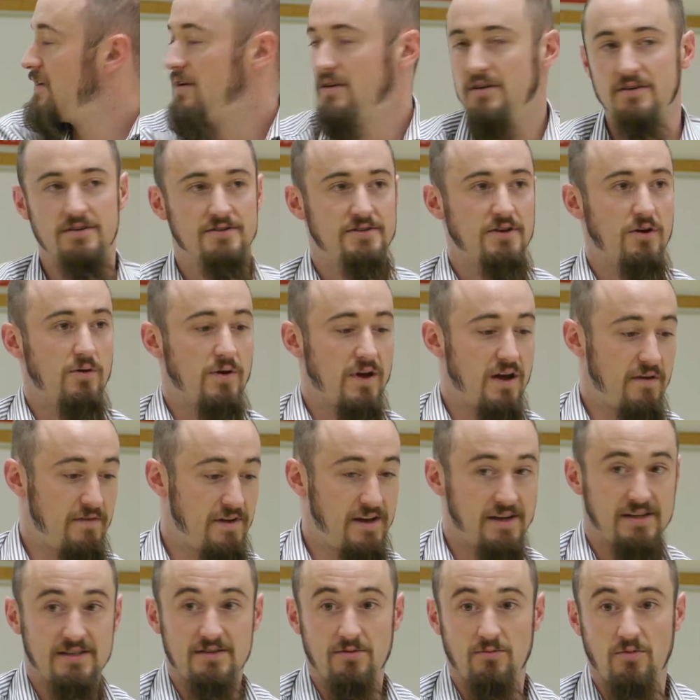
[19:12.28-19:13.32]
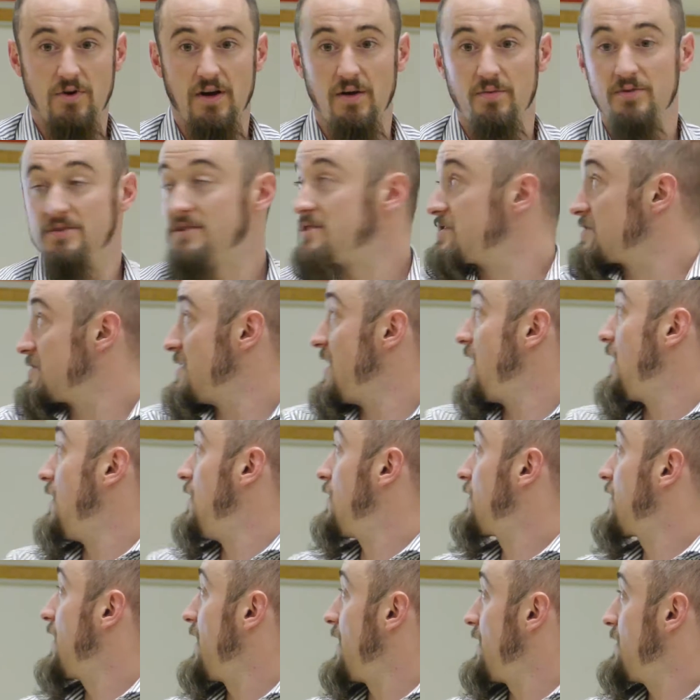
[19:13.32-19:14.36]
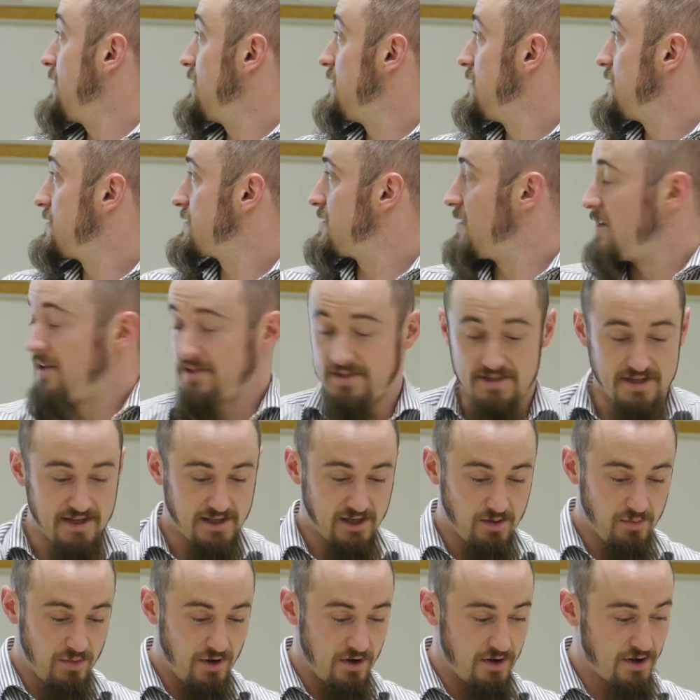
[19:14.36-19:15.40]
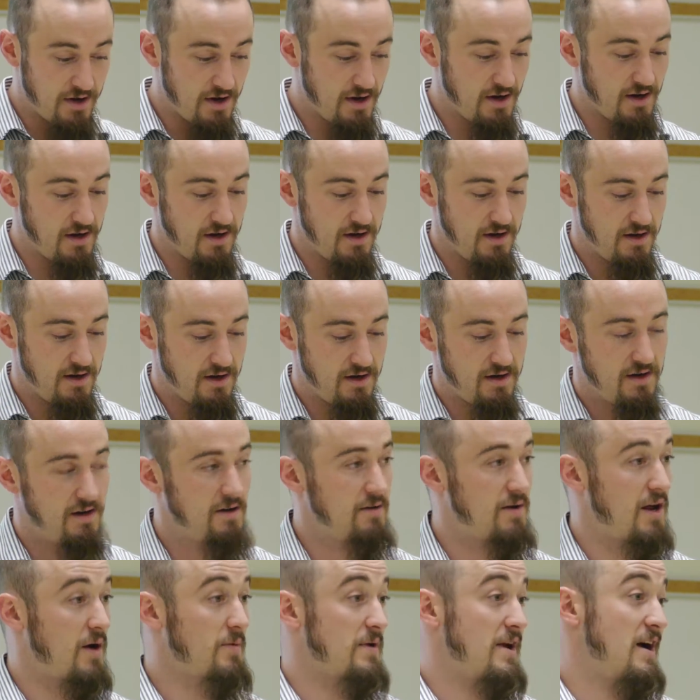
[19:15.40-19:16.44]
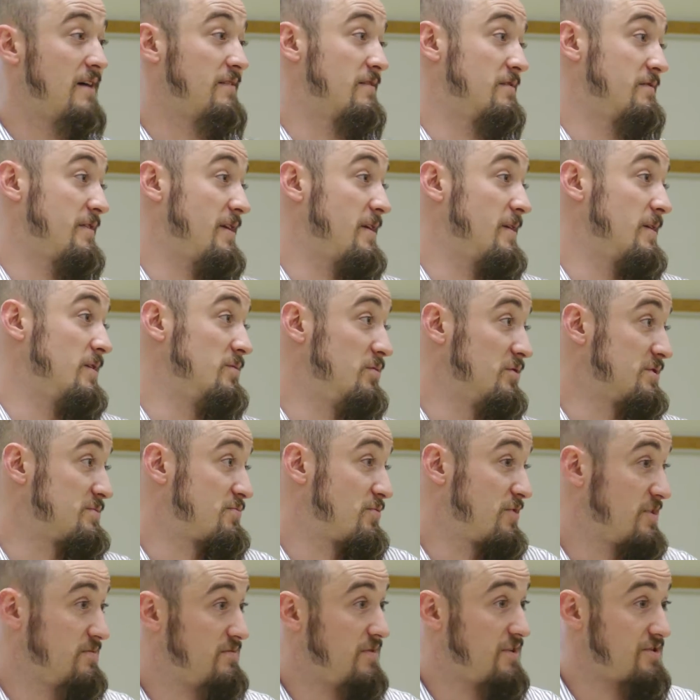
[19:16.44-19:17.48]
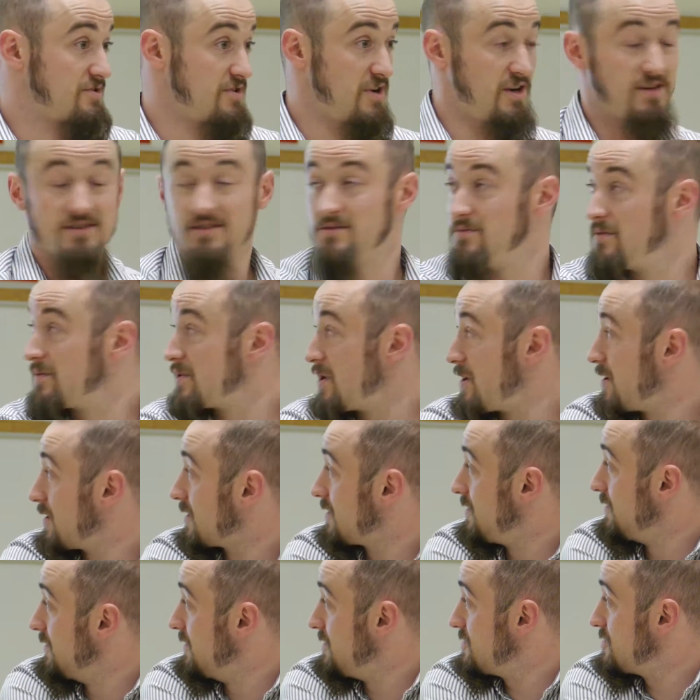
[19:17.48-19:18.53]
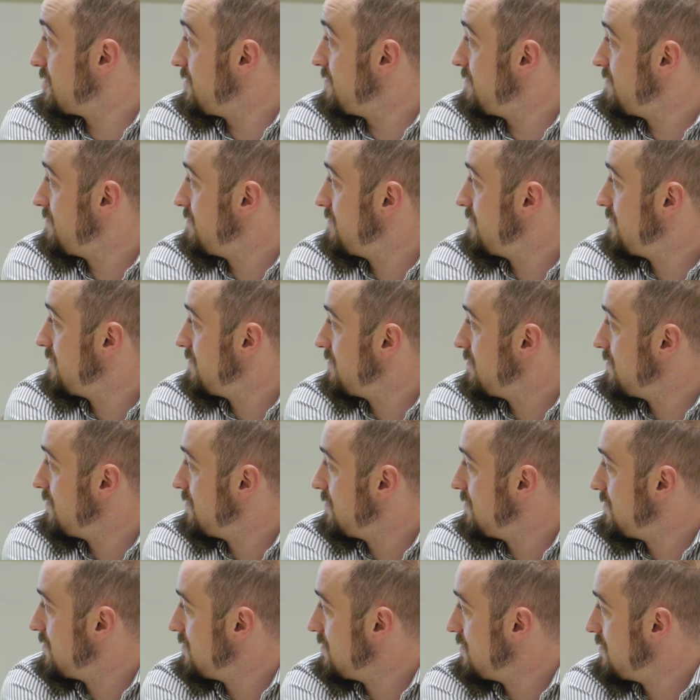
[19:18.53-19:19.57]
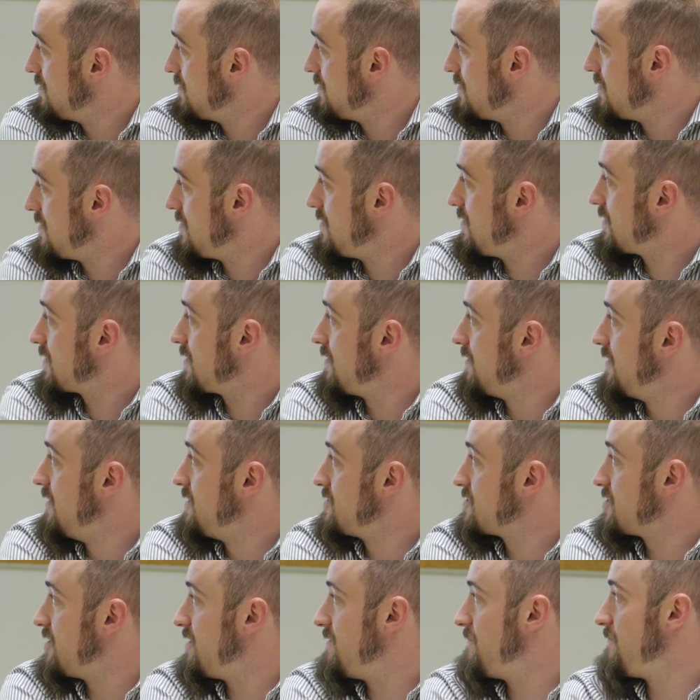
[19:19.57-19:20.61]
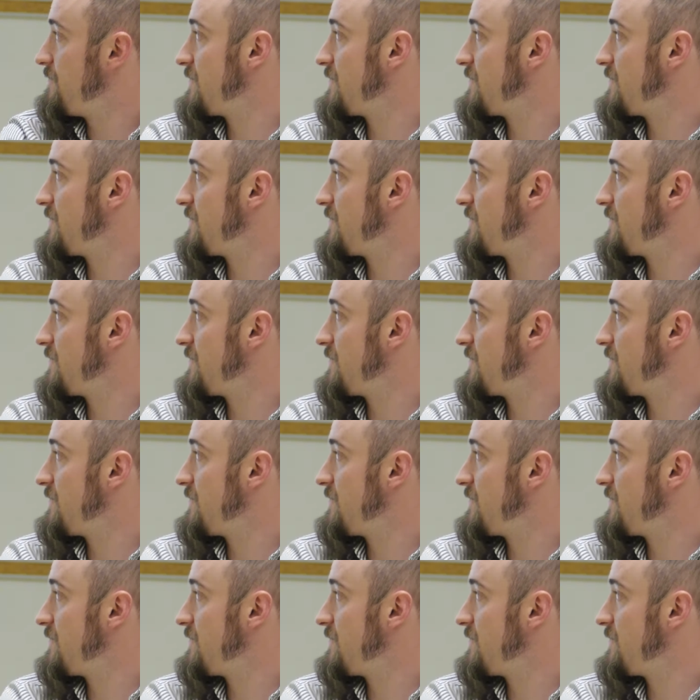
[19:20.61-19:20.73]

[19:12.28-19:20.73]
so we have an X and Y position. Now, okay. So let's think about now we have our variables pretty much, right? So we've got our collision. The collision